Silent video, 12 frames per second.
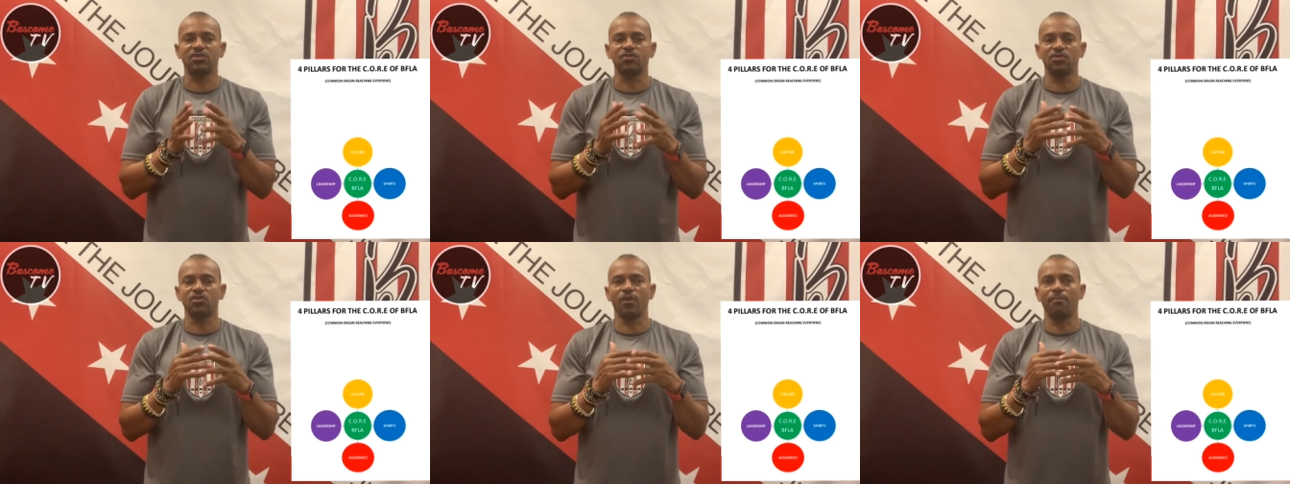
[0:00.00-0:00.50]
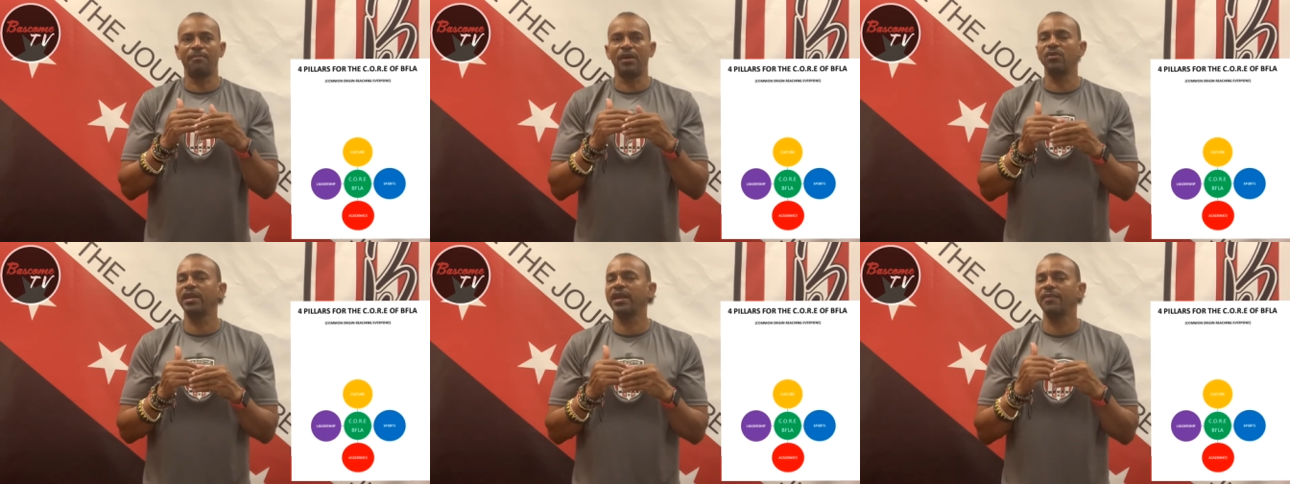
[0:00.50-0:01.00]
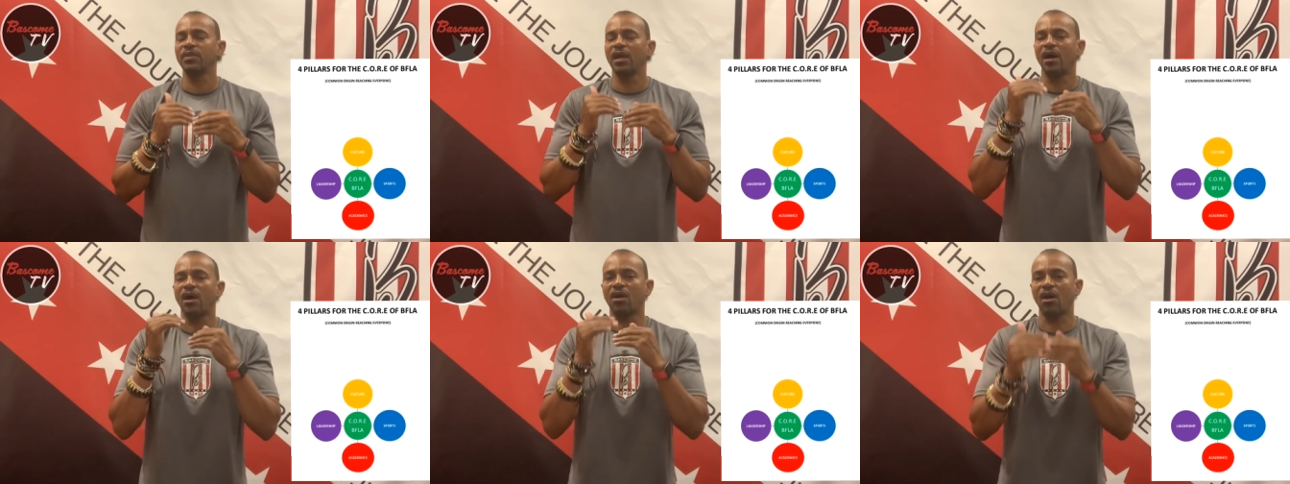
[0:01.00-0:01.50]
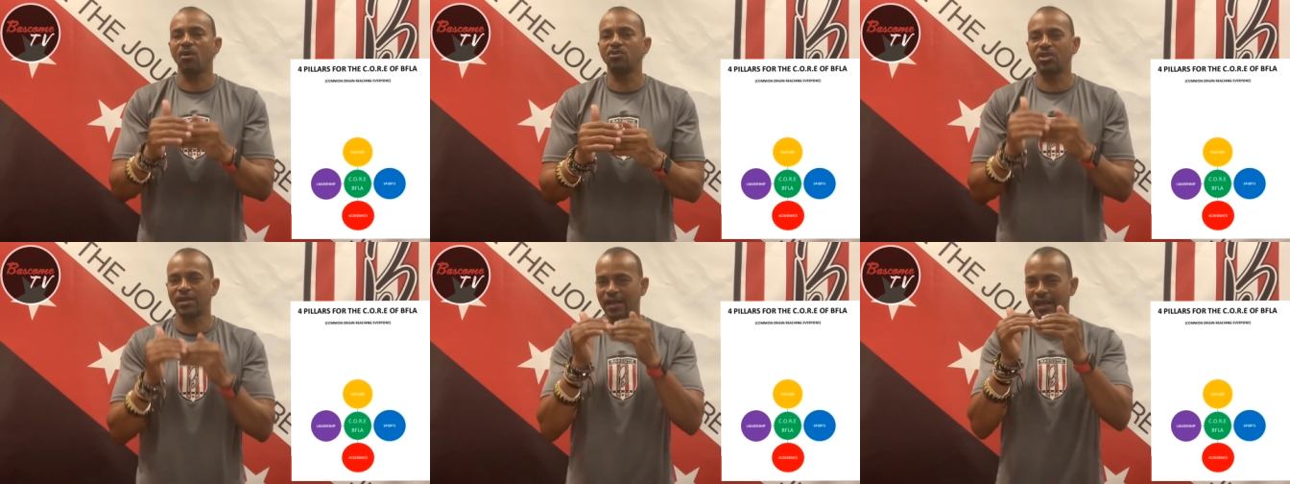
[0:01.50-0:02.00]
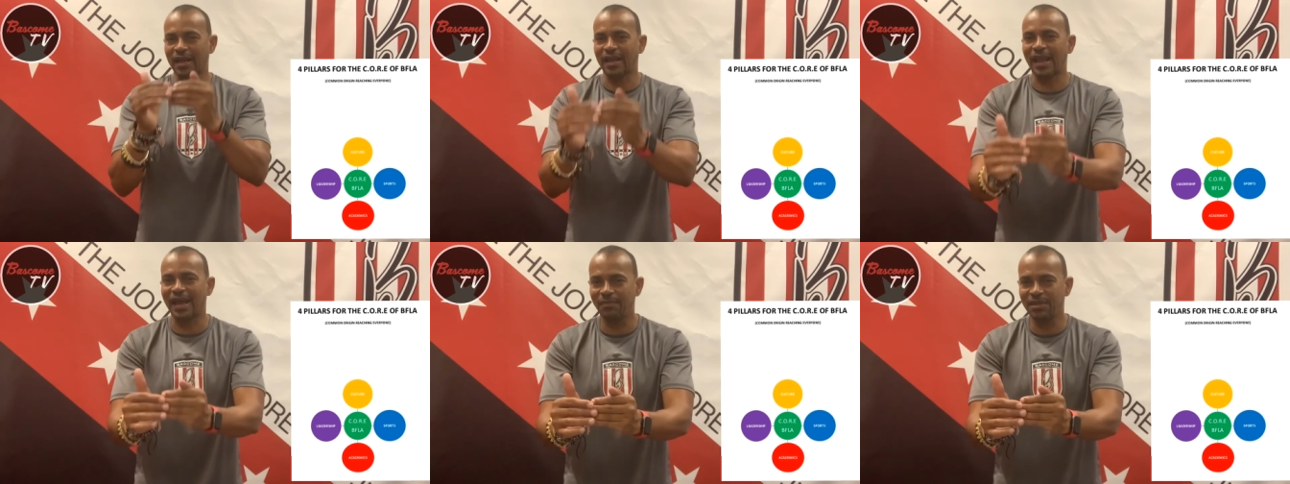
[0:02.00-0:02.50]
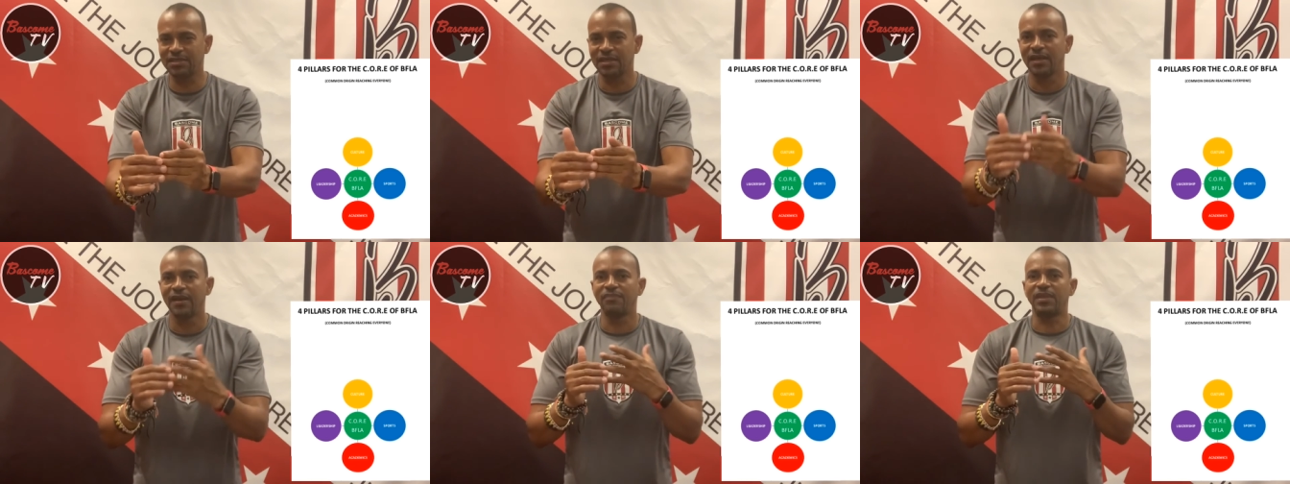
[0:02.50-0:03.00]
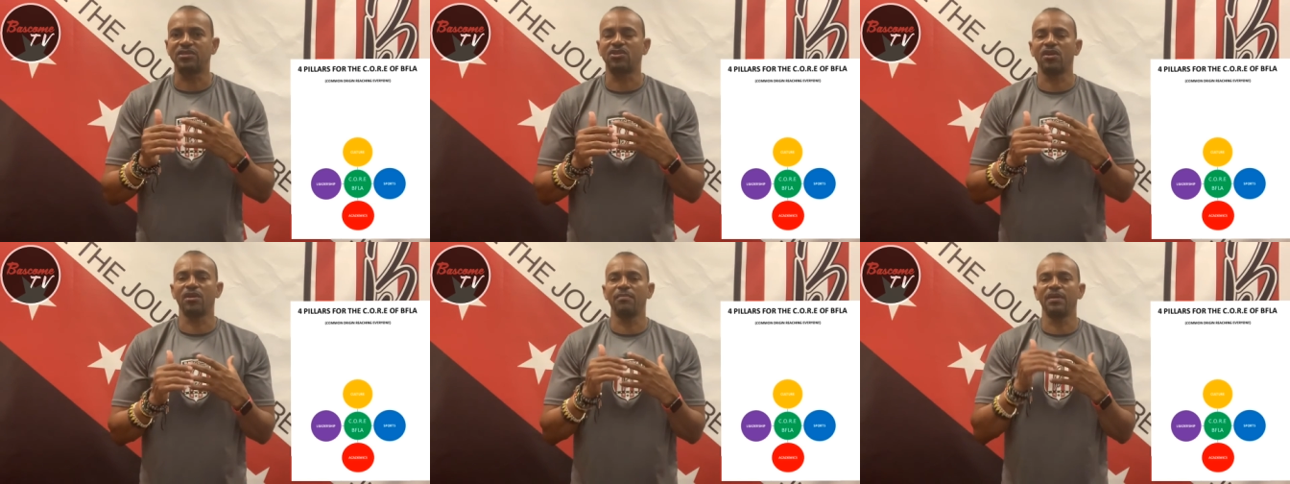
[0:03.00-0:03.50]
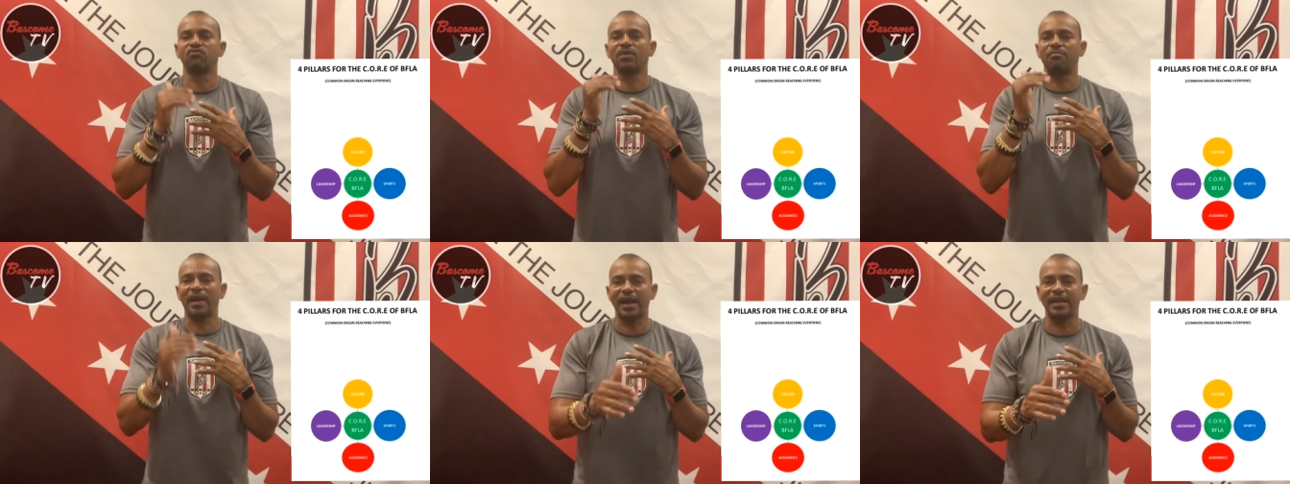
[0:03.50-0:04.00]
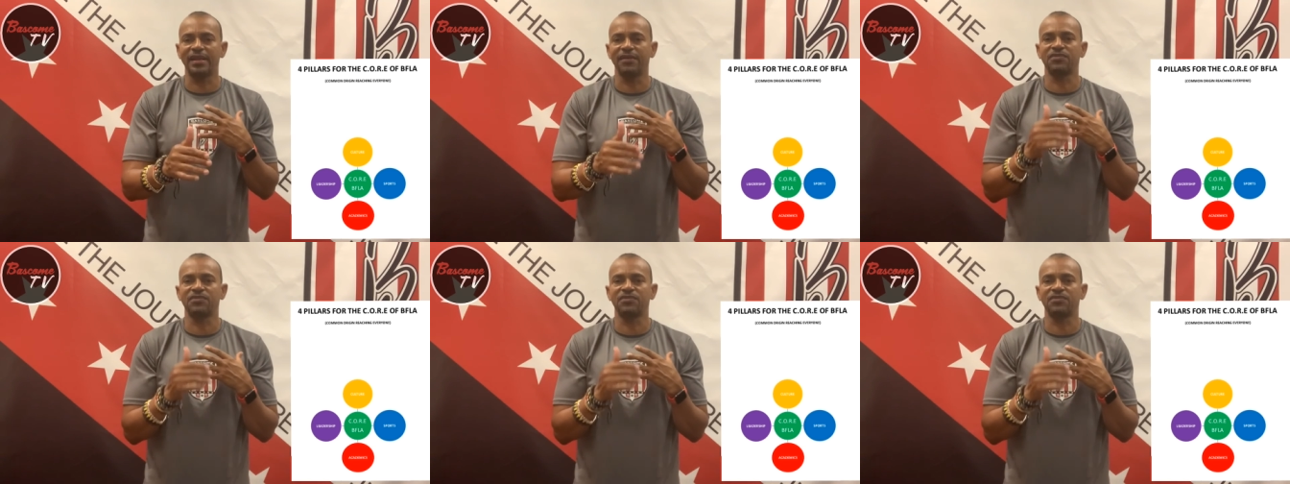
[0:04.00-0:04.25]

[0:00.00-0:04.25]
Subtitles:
So we're building a culture and a climate that's going to be repetitive.